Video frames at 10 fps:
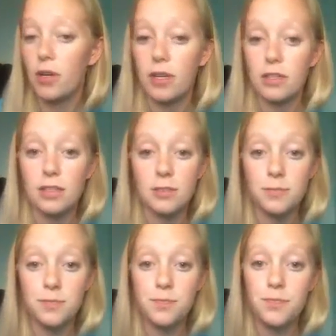
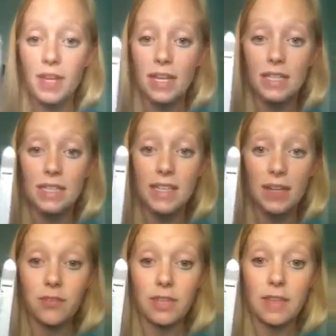definitely the mascara.
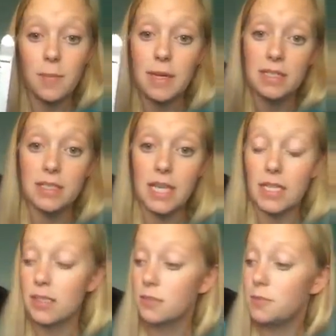
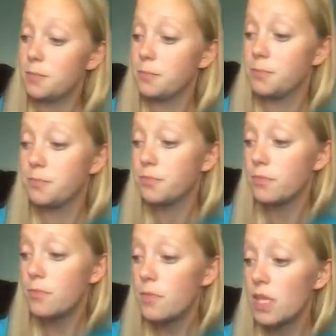Perfect
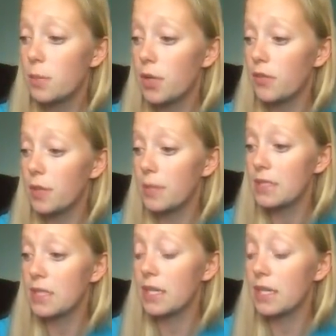mascara. I